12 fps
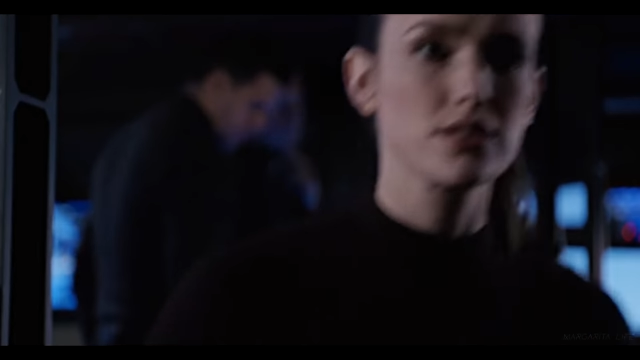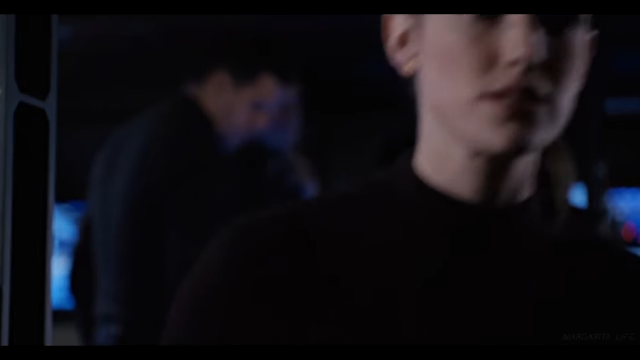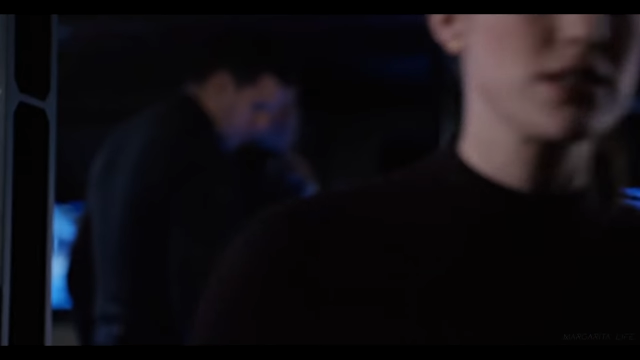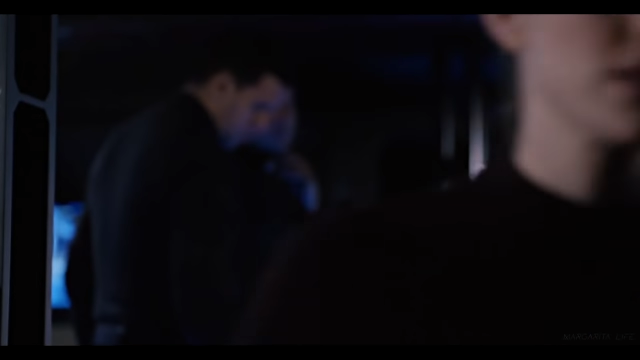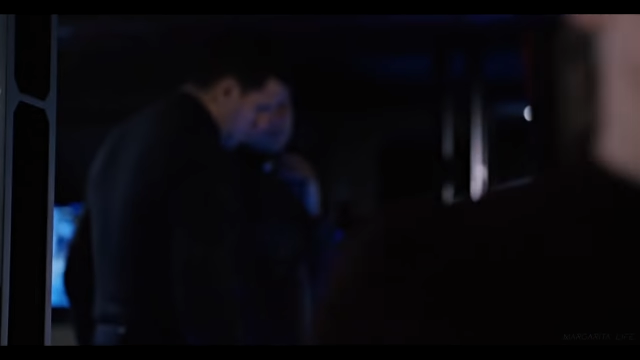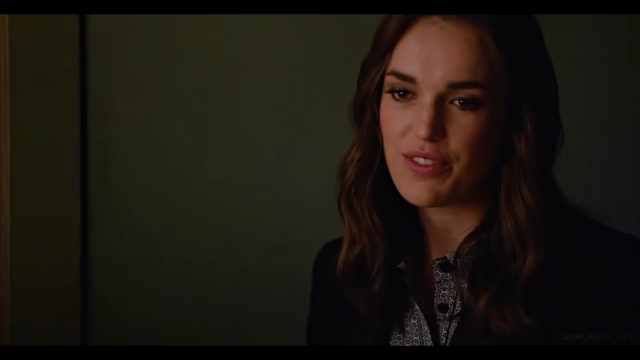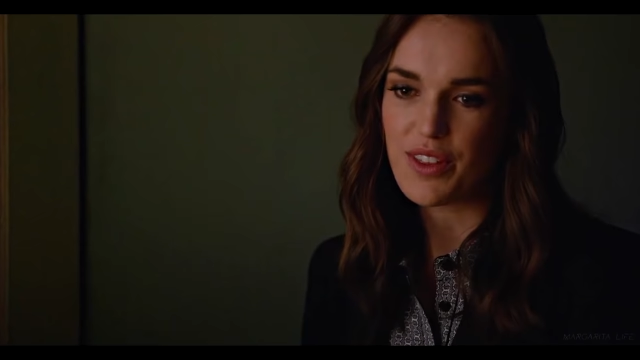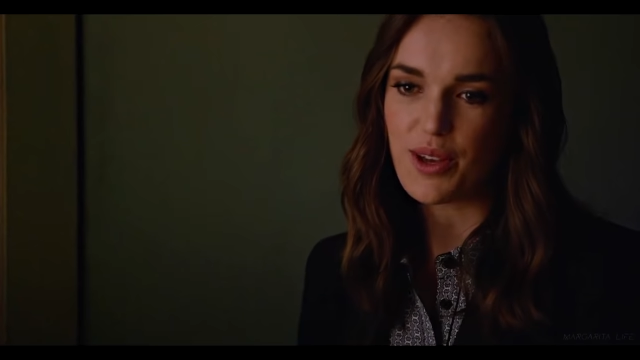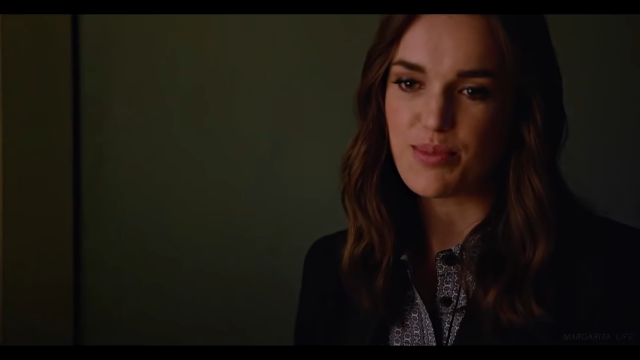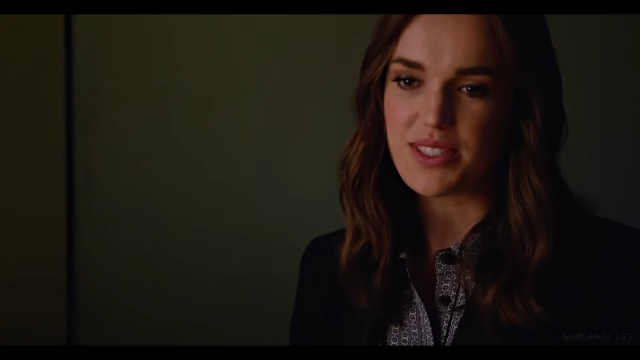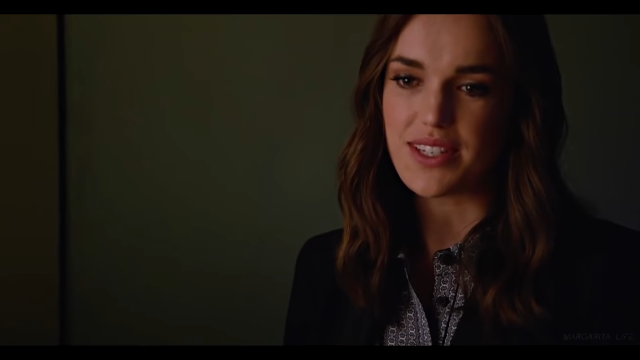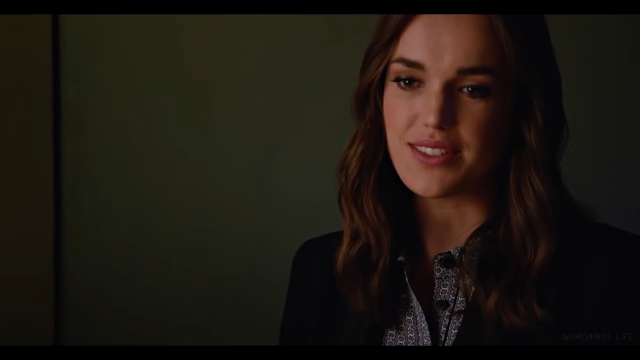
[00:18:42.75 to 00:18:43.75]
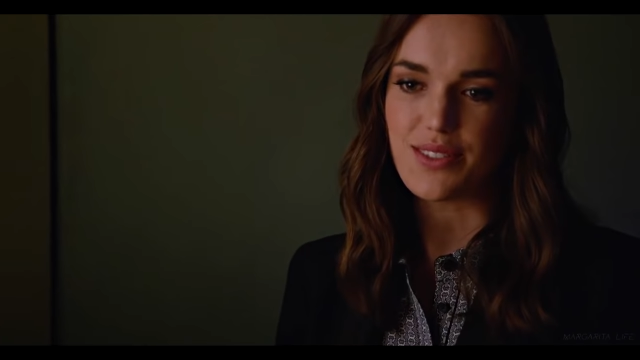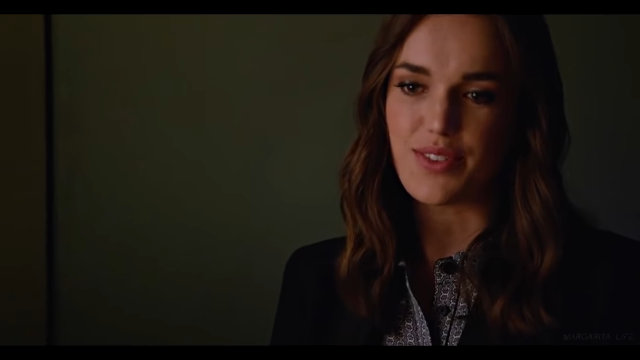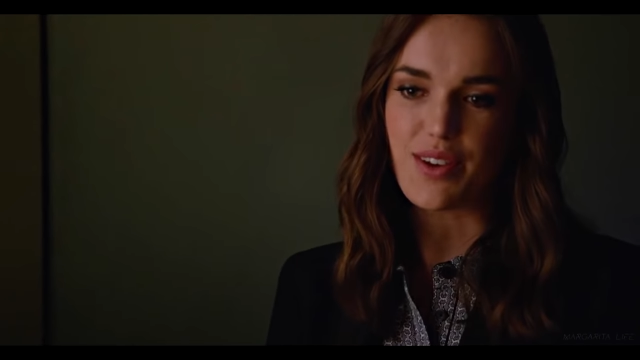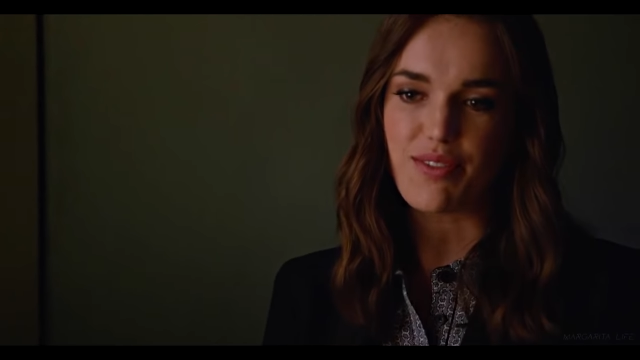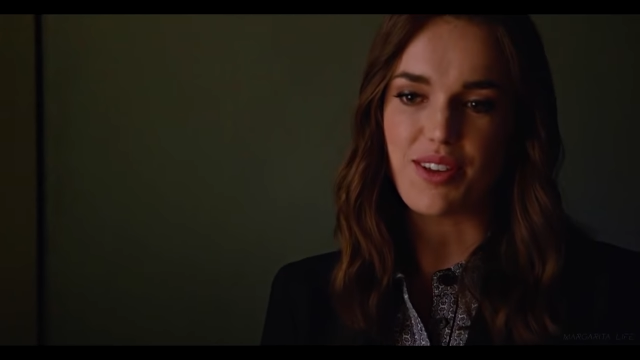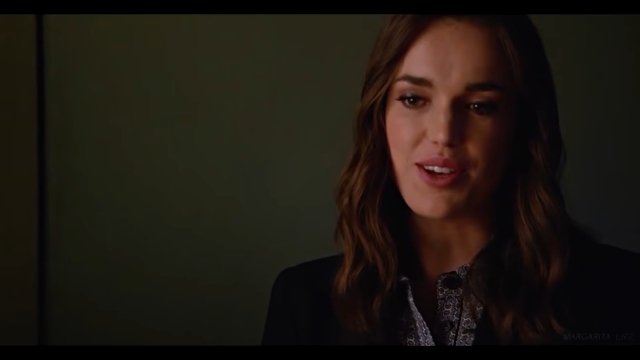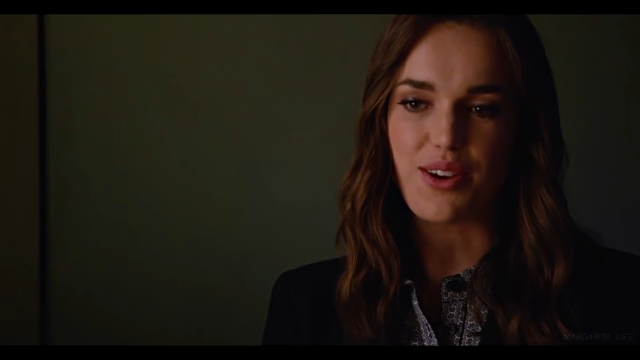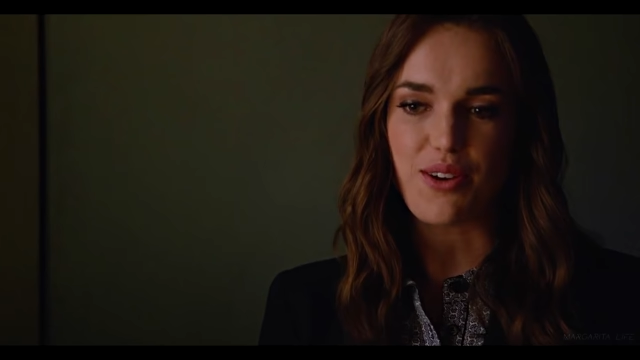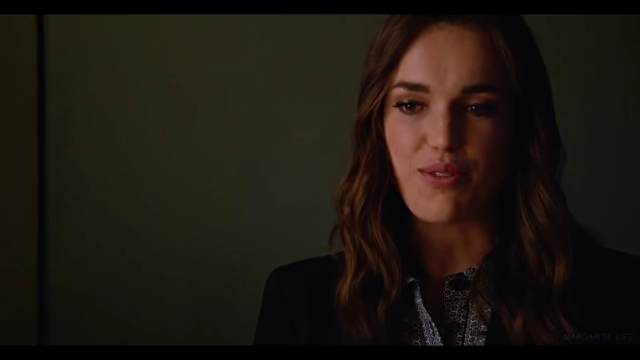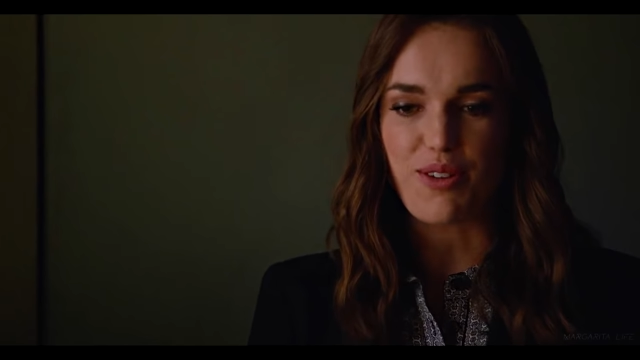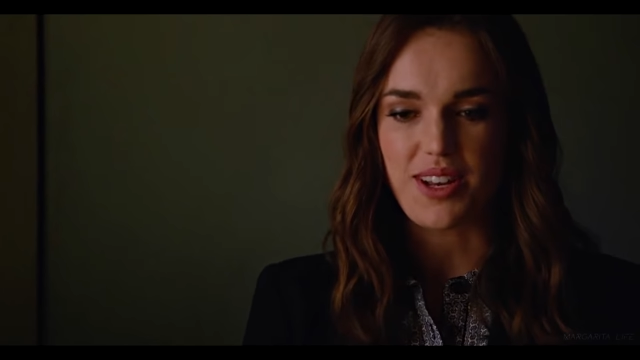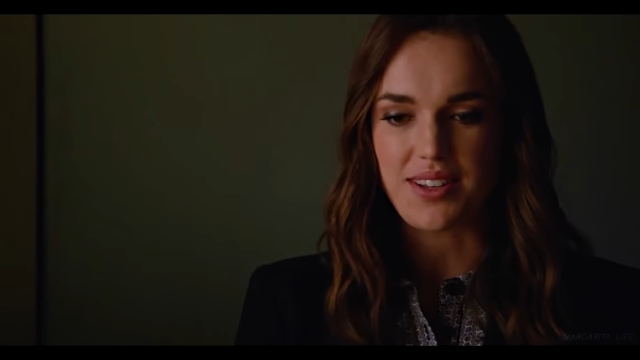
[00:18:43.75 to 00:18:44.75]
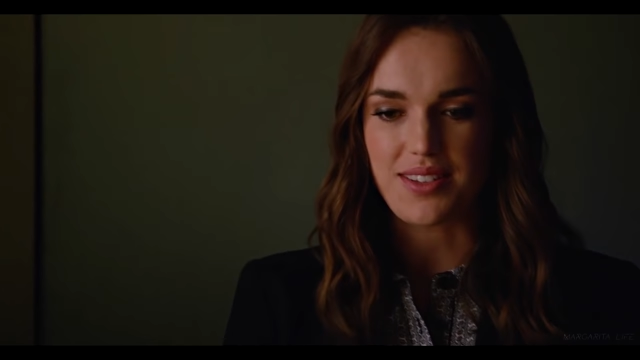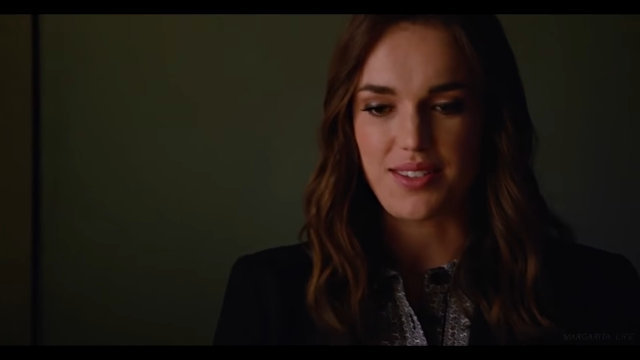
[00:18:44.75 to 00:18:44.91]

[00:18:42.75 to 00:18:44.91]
You know, one of the upsides of having a girlfriend